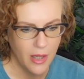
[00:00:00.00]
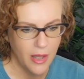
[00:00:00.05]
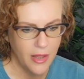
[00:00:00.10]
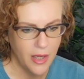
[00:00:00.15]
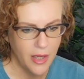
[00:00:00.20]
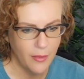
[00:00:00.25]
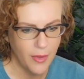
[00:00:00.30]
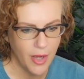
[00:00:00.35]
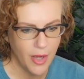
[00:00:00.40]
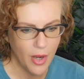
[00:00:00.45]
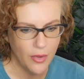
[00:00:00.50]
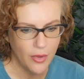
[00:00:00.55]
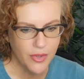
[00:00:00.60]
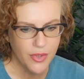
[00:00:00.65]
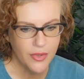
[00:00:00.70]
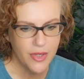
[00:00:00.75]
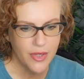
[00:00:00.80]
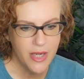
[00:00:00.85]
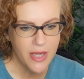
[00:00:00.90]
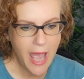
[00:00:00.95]
And there we go.
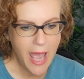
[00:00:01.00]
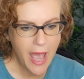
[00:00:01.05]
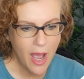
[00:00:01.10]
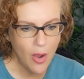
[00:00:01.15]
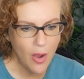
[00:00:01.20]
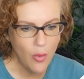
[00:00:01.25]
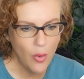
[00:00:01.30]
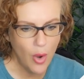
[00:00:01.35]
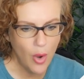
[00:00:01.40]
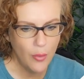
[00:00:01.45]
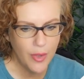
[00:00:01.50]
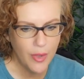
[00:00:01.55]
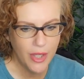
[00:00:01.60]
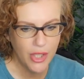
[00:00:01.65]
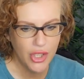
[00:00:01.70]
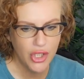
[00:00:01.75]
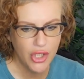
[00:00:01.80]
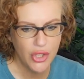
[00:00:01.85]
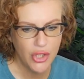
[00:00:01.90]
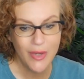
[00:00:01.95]
So now what we
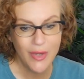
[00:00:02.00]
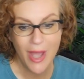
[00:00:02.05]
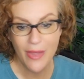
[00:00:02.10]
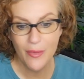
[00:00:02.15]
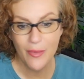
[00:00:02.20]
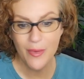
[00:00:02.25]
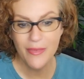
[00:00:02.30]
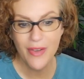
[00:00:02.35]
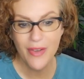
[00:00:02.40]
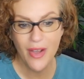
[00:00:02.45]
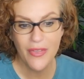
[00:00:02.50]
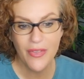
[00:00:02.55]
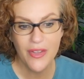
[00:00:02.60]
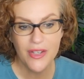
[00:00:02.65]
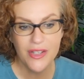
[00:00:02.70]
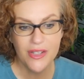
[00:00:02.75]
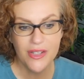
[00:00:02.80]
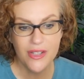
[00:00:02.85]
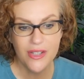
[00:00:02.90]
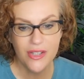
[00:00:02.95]
can do, now that we've got
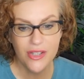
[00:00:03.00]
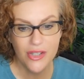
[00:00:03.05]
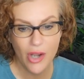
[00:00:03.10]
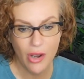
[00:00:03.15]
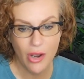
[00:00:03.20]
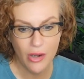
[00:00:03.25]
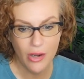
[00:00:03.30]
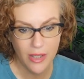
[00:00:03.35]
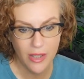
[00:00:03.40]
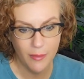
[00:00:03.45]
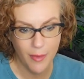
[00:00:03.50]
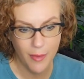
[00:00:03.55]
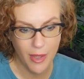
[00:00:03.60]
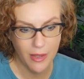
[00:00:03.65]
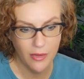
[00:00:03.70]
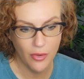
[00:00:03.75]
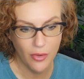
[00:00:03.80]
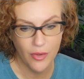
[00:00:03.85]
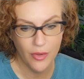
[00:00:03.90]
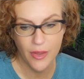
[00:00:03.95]
the
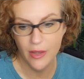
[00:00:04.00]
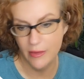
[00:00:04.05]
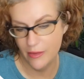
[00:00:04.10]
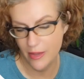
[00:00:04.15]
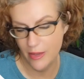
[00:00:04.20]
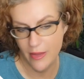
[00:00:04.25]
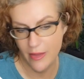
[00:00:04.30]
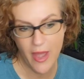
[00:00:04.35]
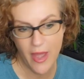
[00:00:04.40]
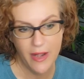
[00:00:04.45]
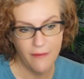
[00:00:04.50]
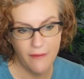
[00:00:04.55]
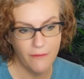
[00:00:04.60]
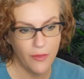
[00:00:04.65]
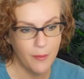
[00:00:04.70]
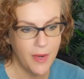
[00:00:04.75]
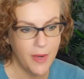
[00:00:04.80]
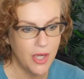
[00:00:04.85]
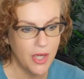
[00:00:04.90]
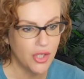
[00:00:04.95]
document or that
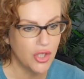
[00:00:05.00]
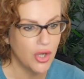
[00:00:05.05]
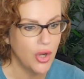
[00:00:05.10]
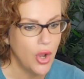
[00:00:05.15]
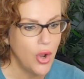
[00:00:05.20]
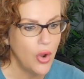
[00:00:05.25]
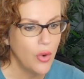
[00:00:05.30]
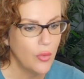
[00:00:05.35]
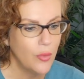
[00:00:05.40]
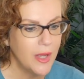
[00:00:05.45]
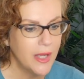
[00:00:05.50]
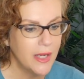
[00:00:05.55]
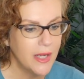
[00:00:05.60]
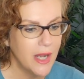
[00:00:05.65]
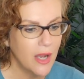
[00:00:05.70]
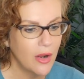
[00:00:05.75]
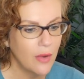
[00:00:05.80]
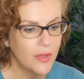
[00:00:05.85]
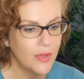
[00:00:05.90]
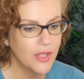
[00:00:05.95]
information, we can
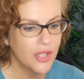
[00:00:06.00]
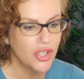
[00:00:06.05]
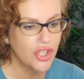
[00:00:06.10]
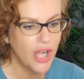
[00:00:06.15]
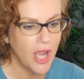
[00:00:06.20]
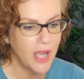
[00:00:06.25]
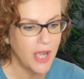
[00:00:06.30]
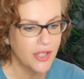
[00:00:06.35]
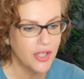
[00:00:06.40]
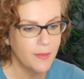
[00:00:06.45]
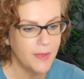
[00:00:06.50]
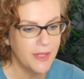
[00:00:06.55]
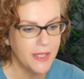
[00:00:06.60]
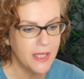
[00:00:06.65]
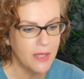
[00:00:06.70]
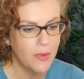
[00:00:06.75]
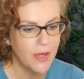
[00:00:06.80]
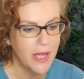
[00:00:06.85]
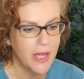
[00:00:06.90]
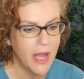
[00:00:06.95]
now go into
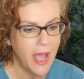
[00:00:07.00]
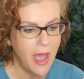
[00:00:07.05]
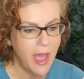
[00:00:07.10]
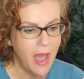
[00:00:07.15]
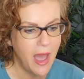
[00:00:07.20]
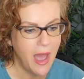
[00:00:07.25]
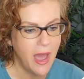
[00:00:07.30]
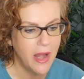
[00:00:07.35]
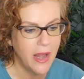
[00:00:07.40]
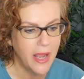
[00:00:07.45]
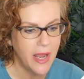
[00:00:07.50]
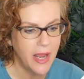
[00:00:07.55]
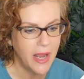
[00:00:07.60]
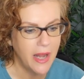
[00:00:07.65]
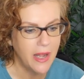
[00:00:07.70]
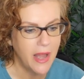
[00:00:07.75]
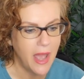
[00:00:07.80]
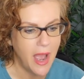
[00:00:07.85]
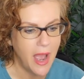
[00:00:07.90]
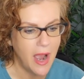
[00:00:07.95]
ChatGPT. We can add
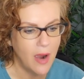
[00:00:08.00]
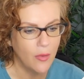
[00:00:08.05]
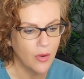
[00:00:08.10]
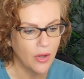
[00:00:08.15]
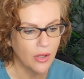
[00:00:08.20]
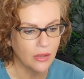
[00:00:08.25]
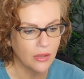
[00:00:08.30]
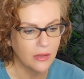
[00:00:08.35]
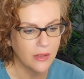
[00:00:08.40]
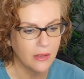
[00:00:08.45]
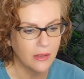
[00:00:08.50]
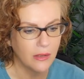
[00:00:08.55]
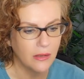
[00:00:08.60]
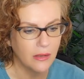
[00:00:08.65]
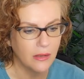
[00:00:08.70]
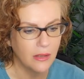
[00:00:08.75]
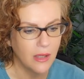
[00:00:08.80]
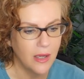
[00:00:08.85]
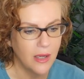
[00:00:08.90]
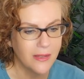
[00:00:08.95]
in our
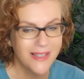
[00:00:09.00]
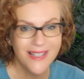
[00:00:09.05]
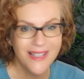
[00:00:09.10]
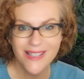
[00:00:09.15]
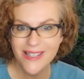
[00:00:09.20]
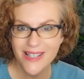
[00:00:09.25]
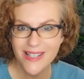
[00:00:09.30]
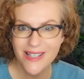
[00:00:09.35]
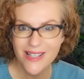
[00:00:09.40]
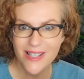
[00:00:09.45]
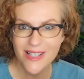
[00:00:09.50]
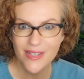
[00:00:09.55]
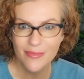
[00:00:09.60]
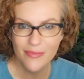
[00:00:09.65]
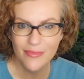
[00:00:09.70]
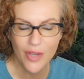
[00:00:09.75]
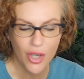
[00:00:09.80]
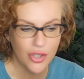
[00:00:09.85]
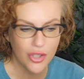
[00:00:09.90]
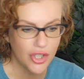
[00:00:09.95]
little assistant,
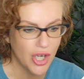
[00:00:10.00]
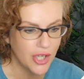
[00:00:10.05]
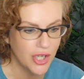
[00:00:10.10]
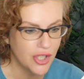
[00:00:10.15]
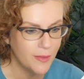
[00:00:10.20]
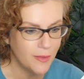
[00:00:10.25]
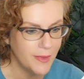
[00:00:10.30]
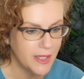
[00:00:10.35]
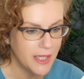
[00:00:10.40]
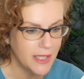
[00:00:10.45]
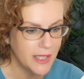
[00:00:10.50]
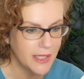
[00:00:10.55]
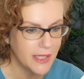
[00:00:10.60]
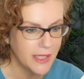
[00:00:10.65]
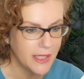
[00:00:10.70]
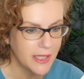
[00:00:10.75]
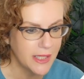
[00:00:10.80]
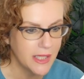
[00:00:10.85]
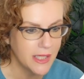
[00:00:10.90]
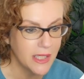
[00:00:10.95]
our ChatGPT
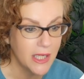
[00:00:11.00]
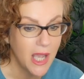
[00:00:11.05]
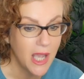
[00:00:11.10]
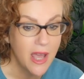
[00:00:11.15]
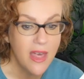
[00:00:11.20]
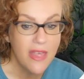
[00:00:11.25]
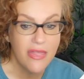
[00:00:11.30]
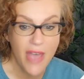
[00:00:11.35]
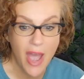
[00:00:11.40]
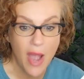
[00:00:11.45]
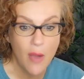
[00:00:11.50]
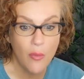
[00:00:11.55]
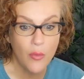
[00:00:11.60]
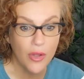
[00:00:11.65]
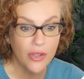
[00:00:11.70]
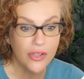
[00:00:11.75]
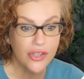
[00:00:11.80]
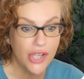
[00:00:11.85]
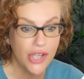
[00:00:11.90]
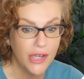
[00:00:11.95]
assistant, that
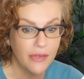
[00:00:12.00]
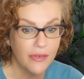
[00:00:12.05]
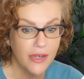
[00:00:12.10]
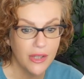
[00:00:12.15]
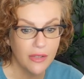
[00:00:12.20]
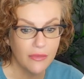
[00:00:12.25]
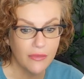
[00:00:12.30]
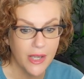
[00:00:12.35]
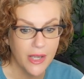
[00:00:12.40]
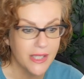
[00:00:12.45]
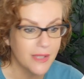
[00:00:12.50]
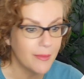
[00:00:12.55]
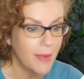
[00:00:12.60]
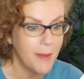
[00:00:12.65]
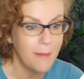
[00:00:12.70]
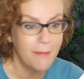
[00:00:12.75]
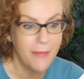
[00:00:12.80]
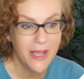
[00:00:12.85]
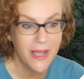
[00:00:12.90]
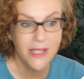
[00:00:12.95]
will generate the
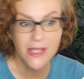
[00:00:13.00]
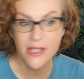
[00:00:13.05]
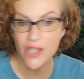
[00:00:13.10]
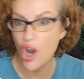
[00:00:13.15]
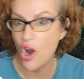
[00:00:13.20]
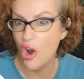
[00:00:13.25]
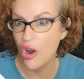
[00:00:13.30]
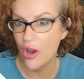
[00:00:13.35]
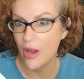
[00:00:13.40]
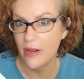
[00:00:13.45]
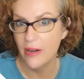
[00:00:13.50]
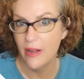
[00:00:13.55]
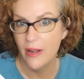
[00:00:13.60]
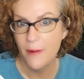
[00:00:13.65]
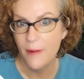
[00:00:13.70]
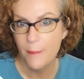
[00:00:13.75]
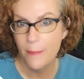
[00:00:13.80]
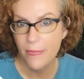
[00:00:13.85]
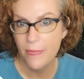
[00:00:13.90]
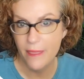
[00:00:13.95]
resume based on
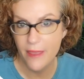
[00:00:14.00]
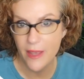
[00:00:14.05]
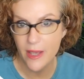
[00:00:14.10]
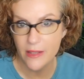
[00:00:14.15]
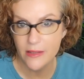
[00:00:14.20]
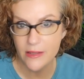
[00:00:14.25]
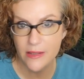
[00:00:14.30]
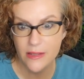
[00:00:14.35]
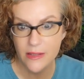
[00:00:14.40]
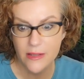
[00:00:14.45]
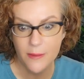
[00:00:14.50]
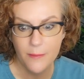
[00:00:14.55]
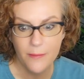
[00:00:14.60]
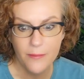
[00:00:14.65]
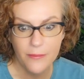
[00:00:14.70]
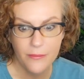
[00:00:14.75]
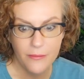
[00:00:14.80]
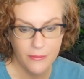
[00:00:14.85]
this